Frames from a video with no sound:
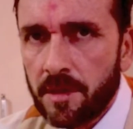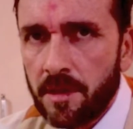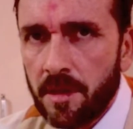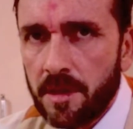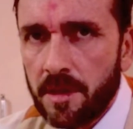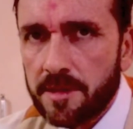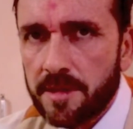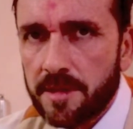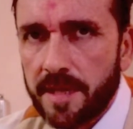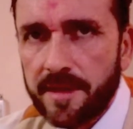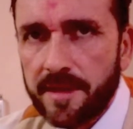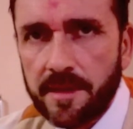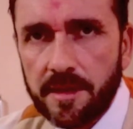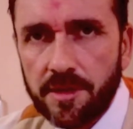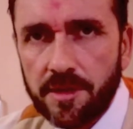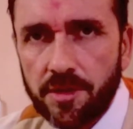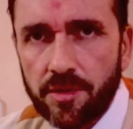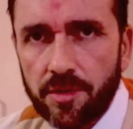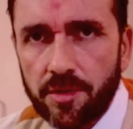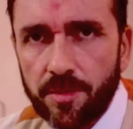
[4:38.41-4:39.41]
He's like an
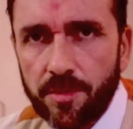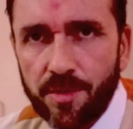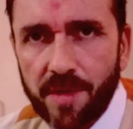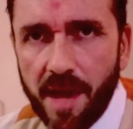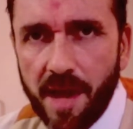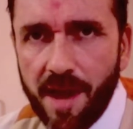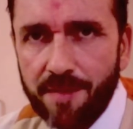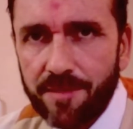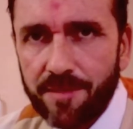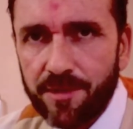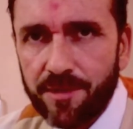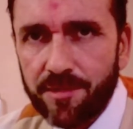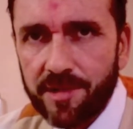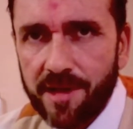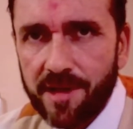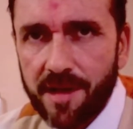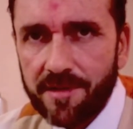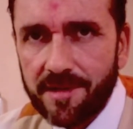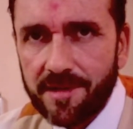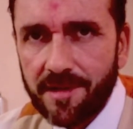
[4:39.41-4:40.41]
incurable gambler
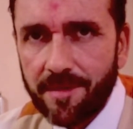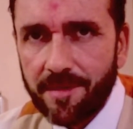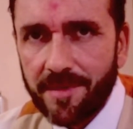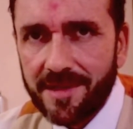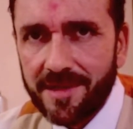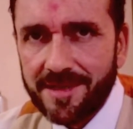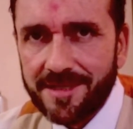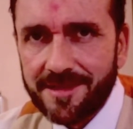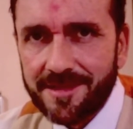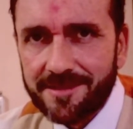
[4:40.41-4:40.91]
without any money.